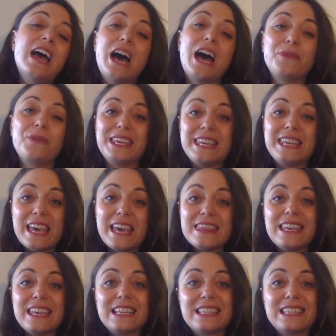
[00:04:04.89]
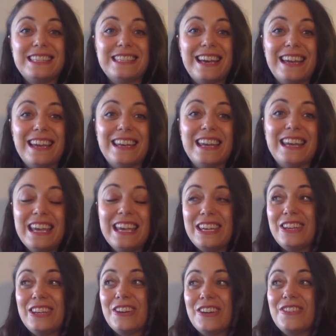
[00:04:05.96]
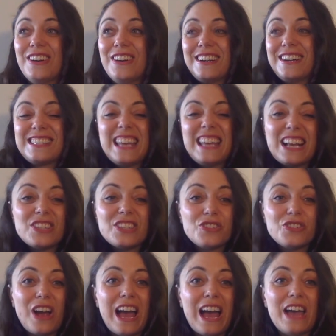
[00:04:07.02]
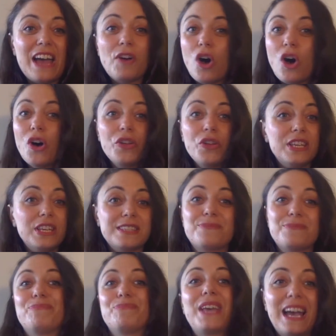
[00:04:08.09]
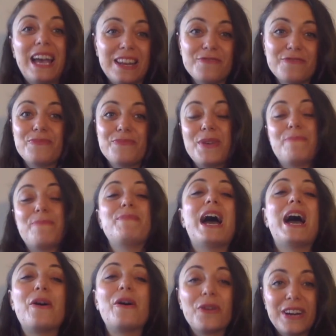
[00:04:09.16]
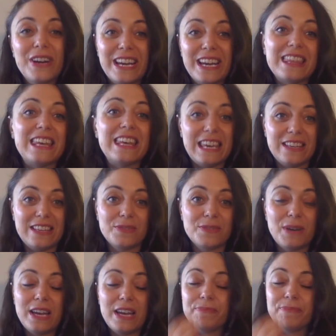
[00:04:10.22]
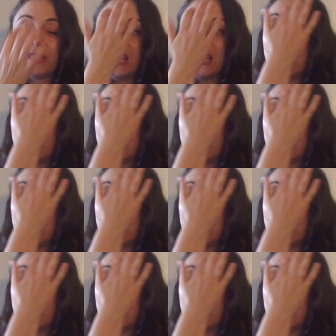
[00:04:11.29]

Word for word: how we get things done, you know, our sex drive, all these kind of empowering things, right?